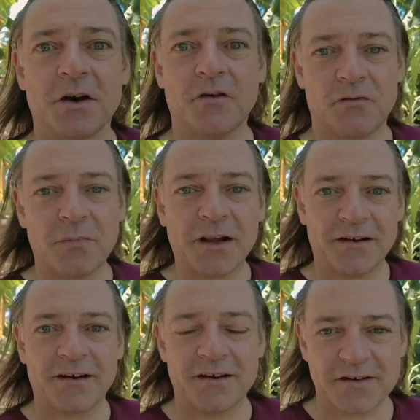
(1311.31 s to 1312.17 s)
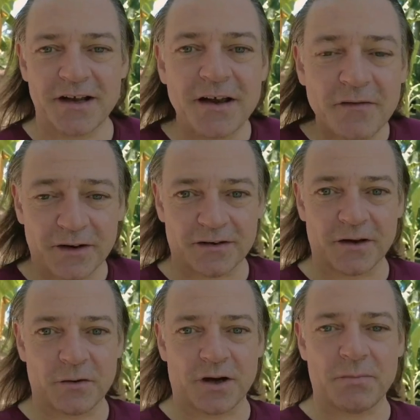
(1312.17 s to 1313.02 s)
of millionaires leaving
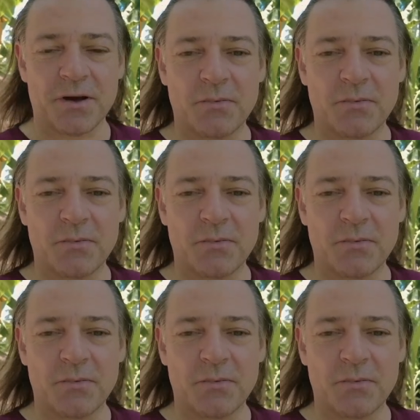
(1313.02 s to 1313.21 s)
the UK,